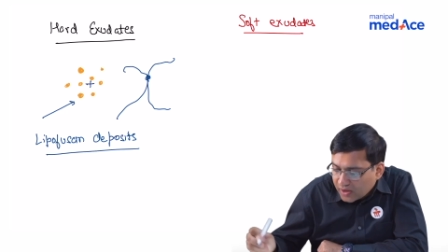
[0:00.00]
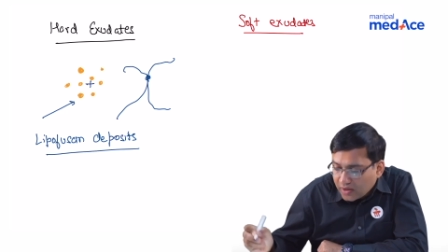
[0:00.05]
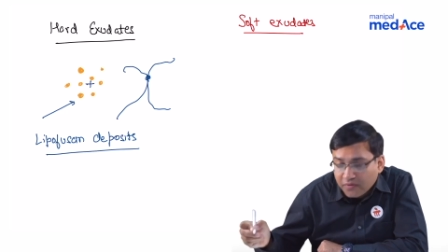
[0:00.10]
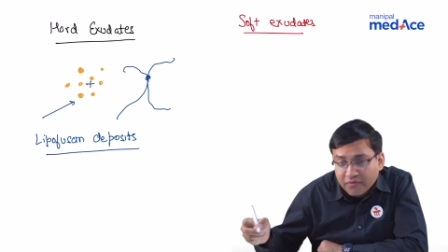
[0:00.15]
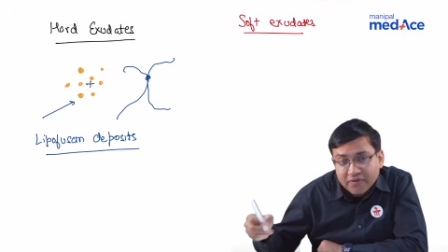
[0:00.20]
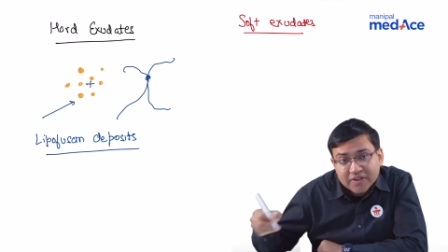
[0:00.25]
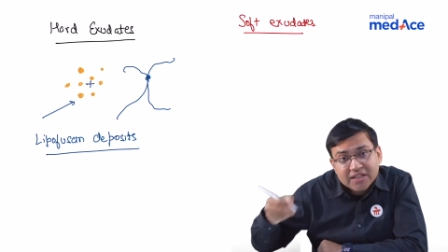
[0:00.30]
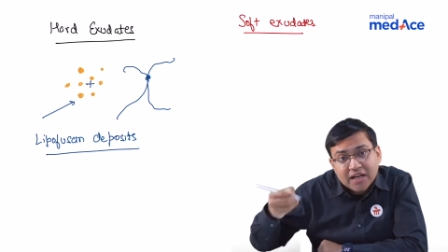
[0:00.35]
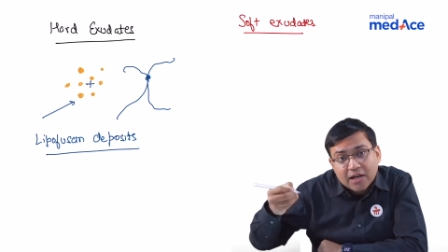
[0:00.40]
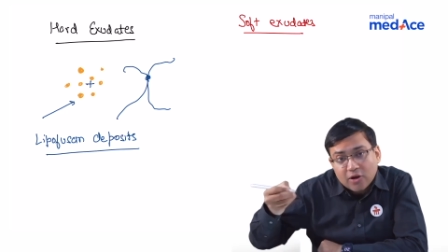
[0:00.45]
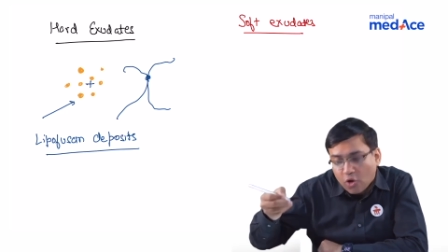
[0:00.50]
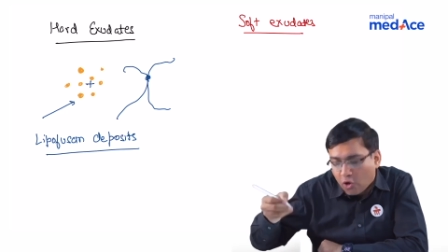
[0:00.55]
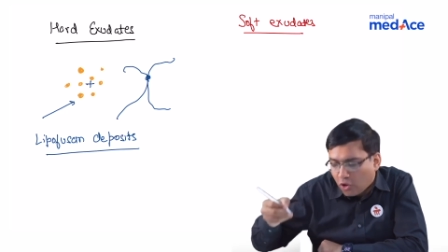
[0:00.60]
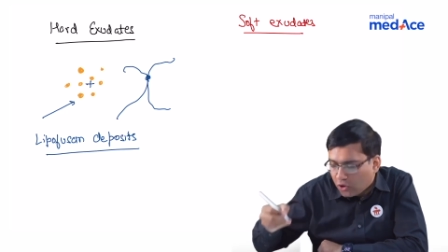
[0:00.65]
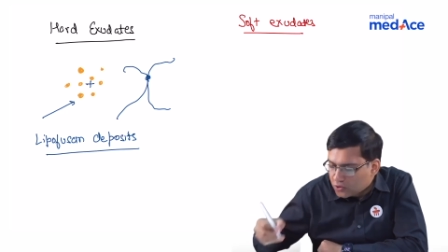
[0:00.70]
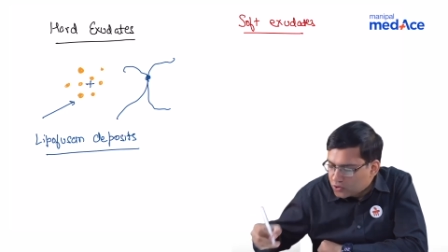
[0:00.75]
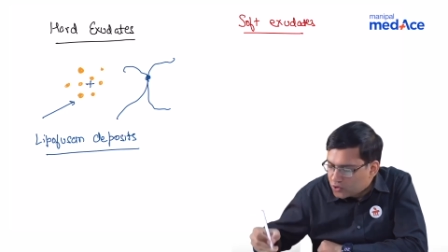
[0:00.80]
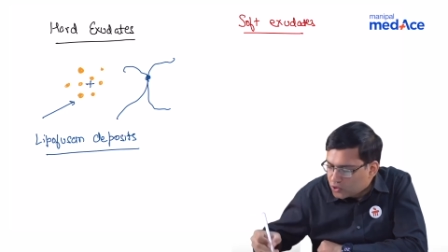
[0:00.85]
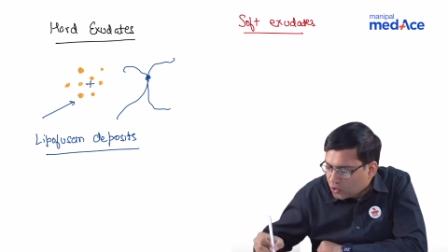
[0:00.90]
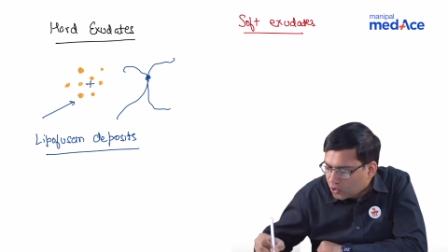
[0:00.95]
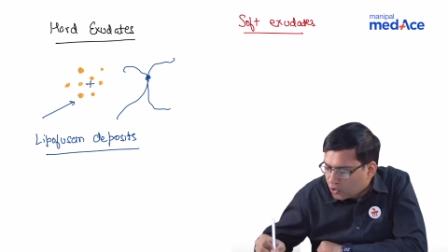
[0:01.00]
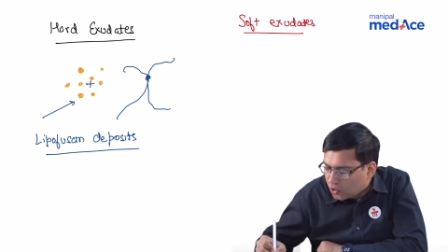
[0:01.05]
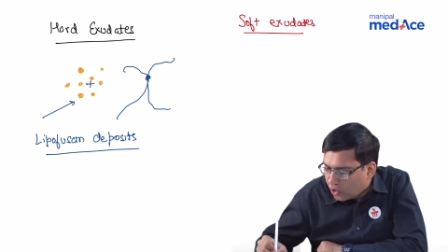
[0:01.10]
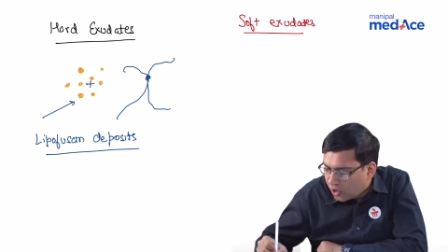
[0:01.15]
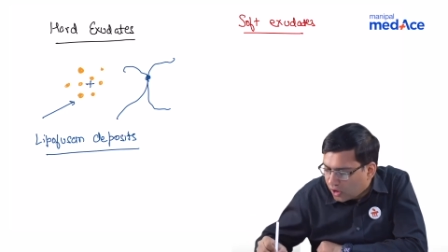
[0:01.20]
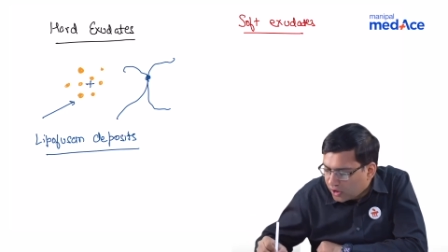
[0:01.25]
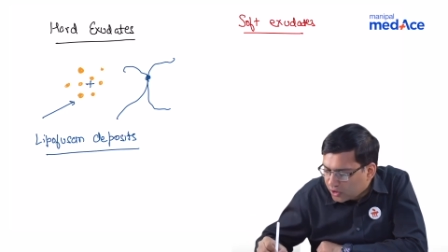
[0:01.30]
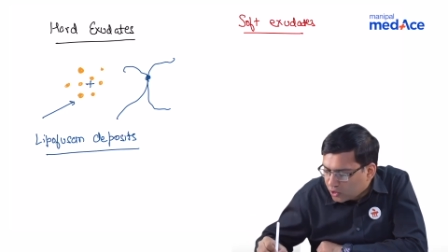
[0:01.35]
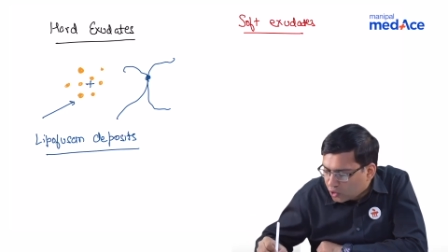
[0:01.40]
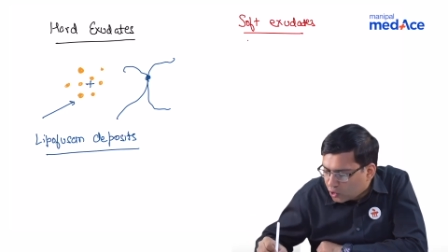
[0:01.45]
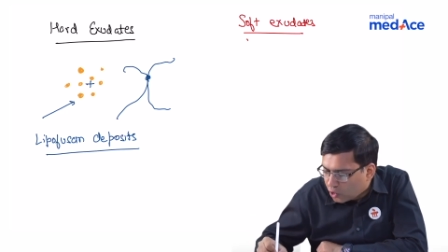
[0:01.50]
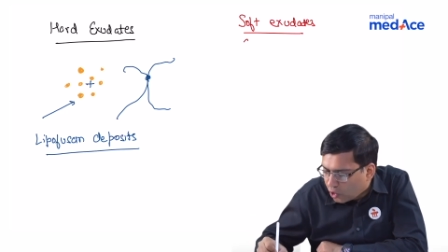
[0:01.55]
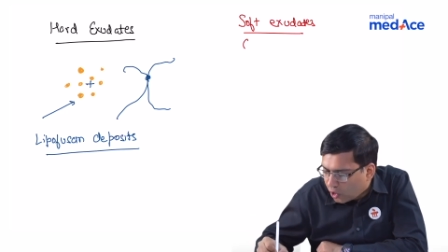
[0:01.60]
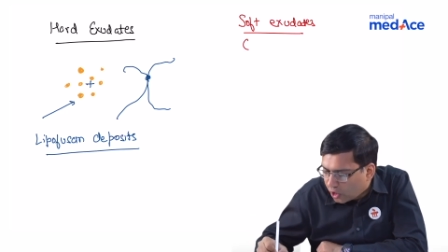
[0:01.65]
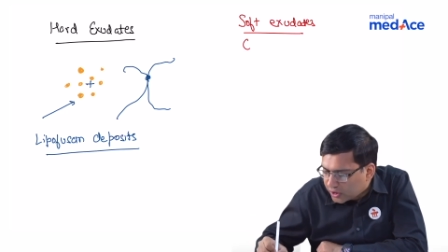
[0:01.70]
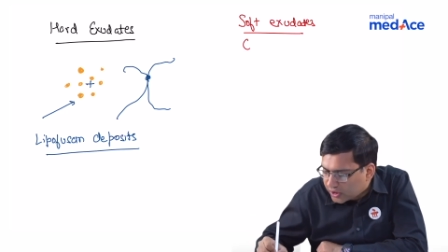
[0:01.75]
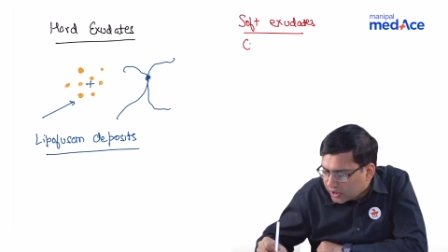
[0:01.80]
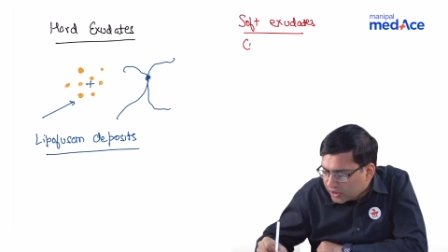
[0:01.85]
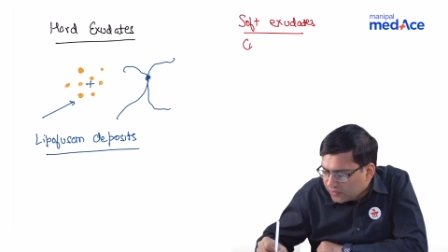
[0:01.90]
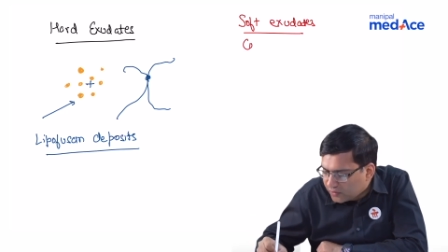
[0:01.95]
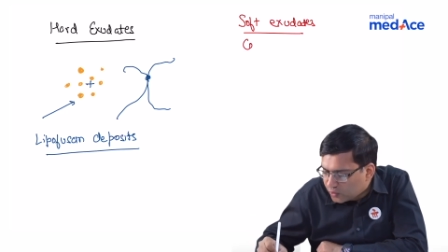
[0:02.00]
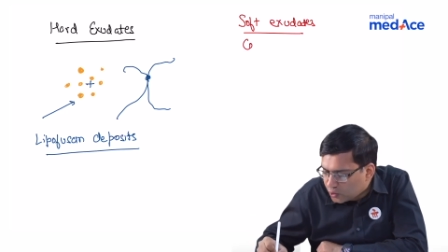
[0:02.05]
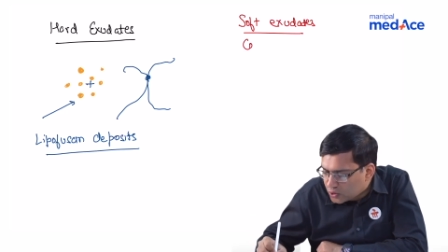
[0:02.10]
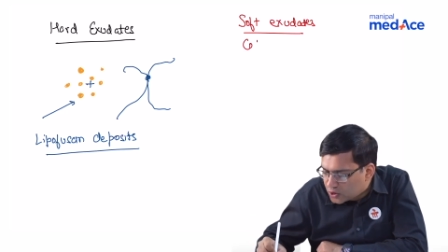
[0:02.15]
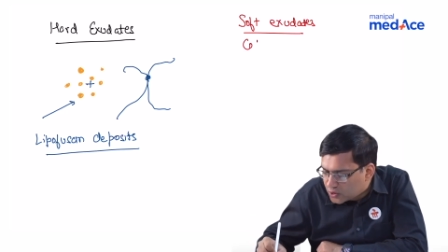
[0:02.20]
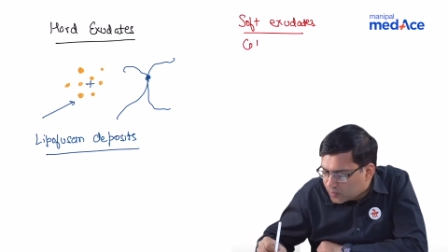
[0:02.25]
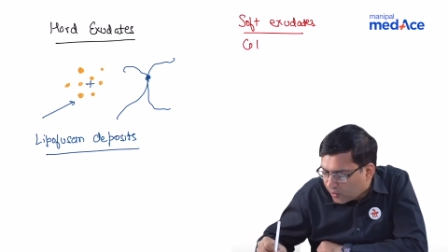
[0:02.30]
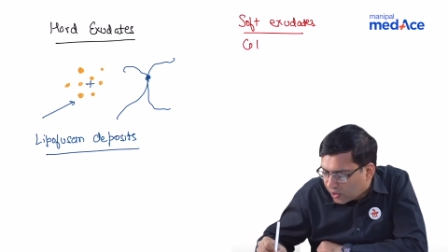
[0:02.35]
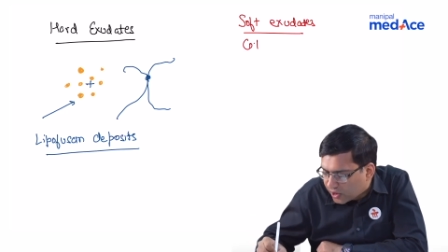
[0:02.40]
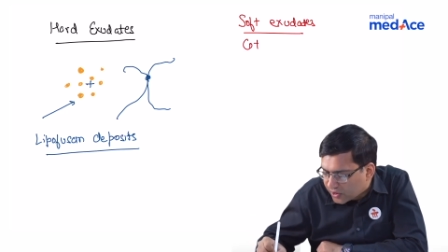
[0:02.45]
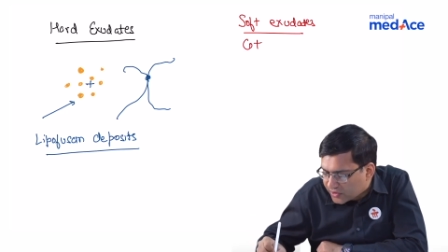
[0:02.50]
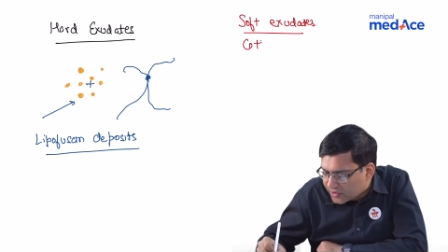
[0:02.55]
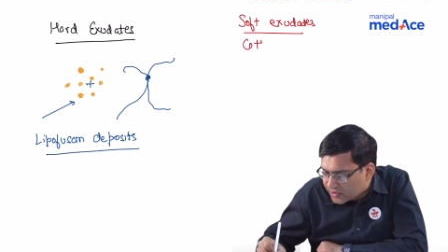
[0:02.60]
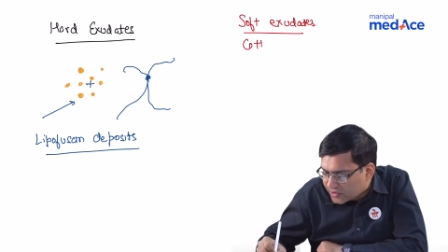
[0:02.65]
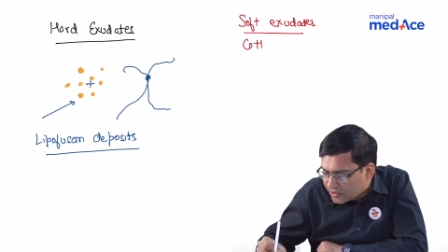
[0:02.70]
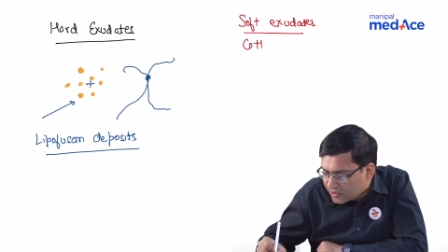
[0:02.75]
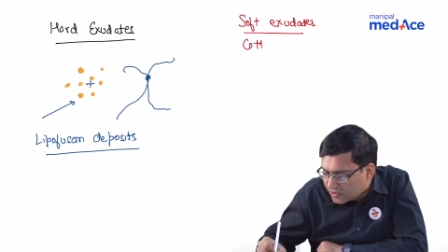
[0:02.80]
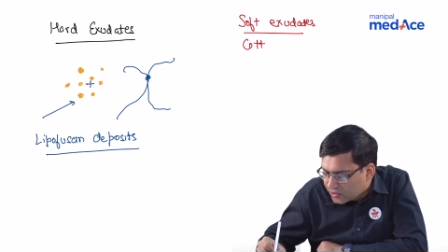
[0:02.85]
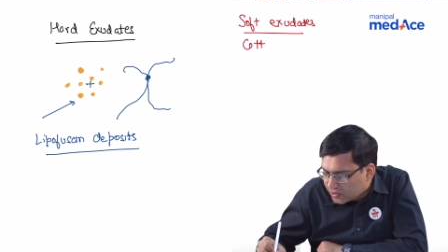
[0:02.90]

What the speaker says: which are also called cotton wool spots,